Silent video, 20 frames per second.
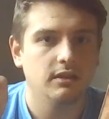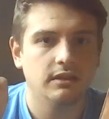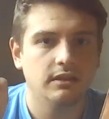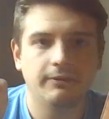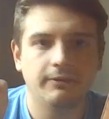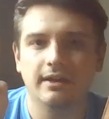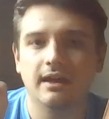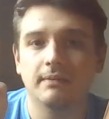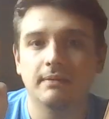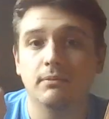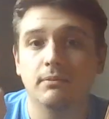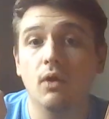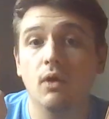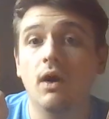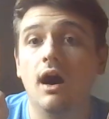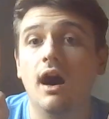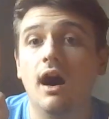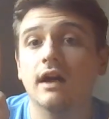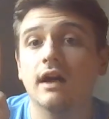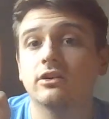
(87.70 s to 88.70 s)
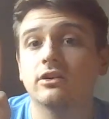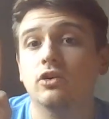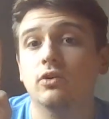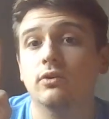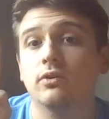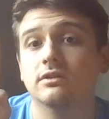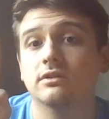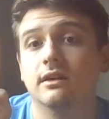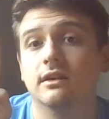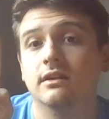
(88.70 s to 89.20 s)
Then we got Mohawk,
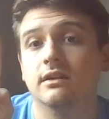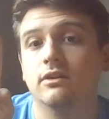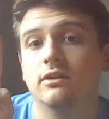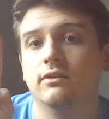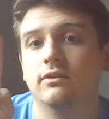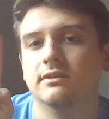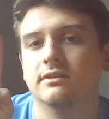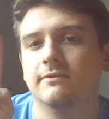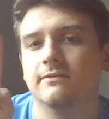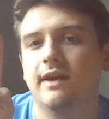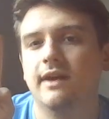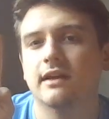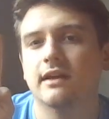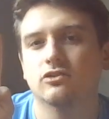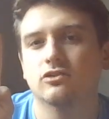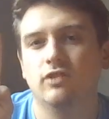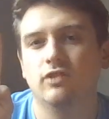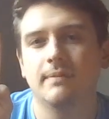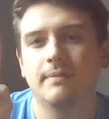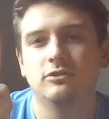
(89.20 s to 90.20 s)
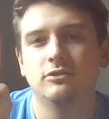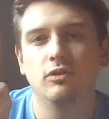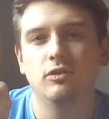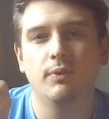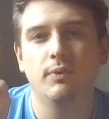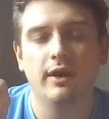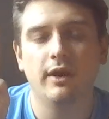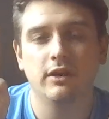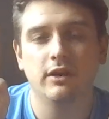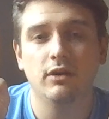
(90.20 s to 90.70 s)
who is in fact Stripe
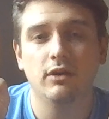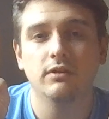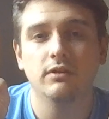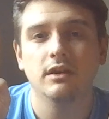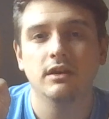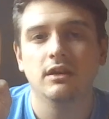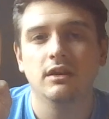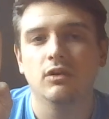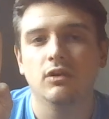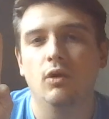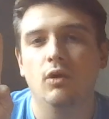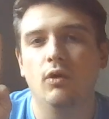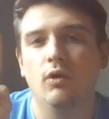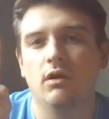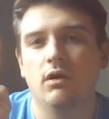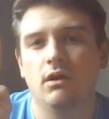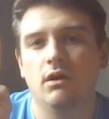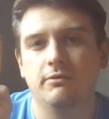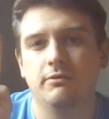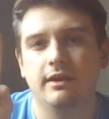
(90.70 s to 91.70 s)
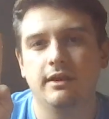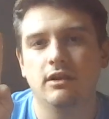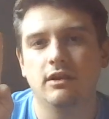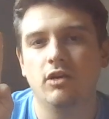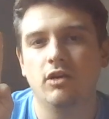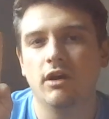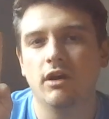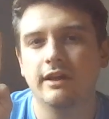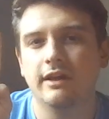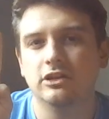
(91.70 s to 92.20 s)
2.0, or a
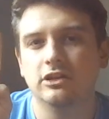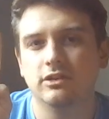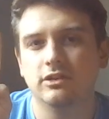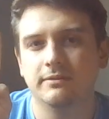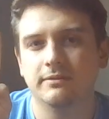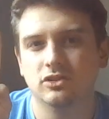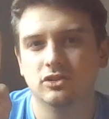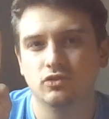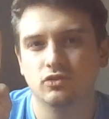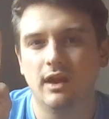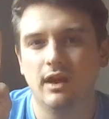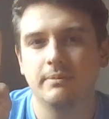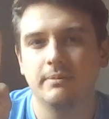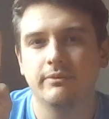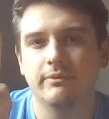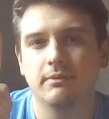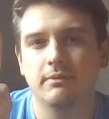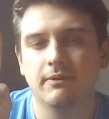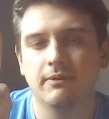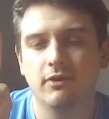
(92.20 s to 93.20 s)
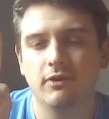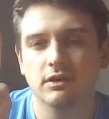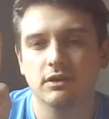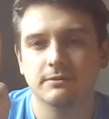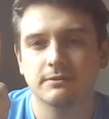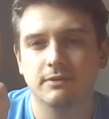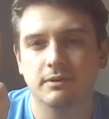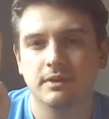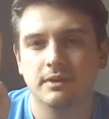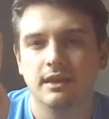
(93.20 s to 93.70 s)
reincarnation of Stripe from the
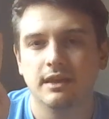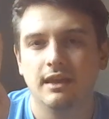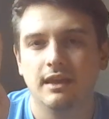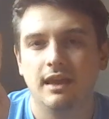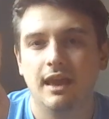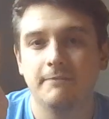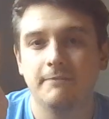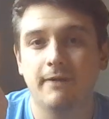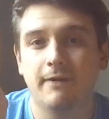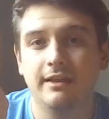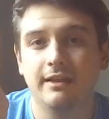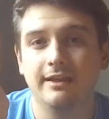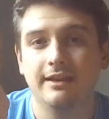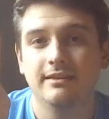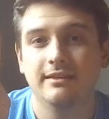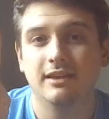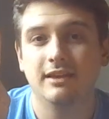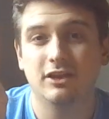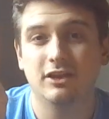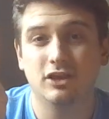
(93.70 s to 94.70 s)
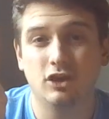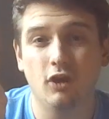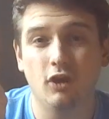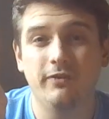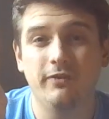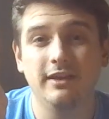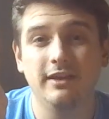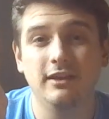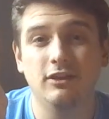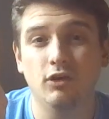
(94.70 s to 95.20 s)
first film. And finally, the
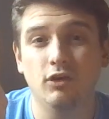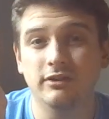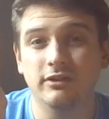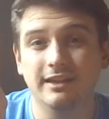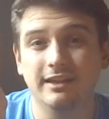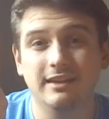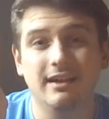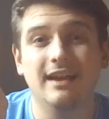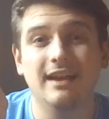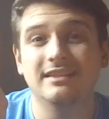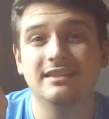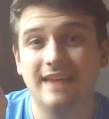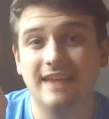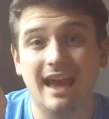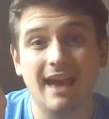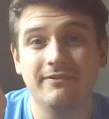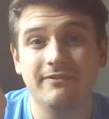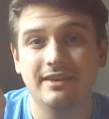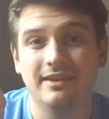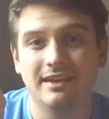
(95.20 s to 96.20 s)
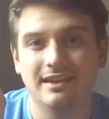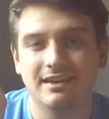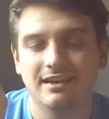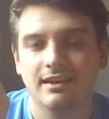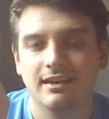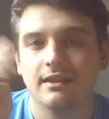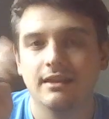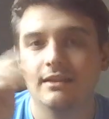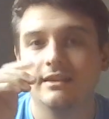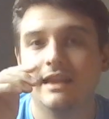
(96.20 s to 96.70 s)
goofy, googly-eyed Daffy,
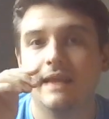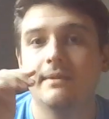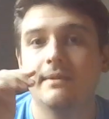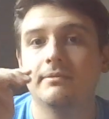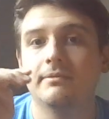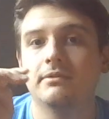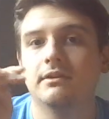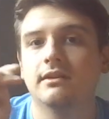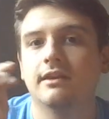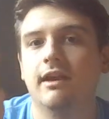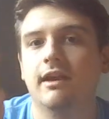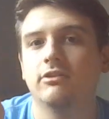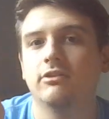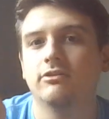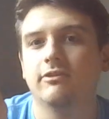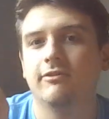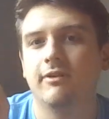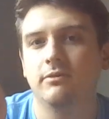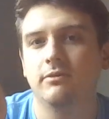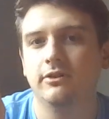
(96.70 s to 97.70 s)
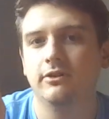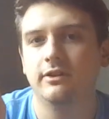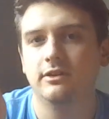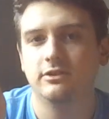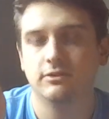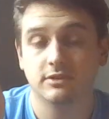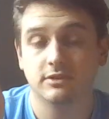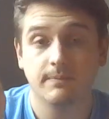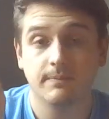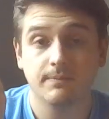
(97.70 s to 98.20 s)
named after the character from Looney
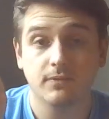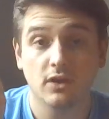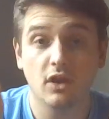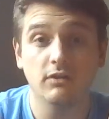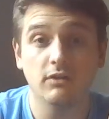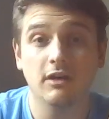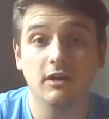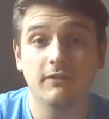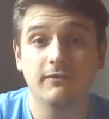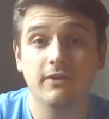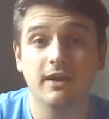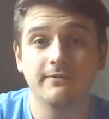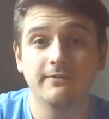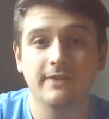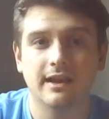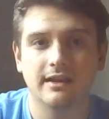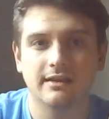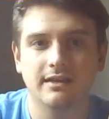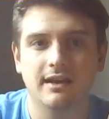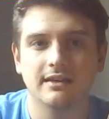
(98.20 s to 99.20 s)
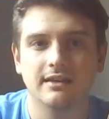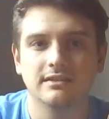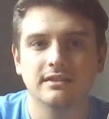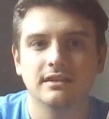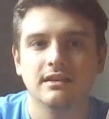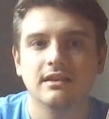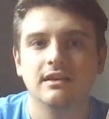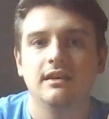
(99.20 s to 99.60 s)
Tunes. Oh, a little fun fact, guys.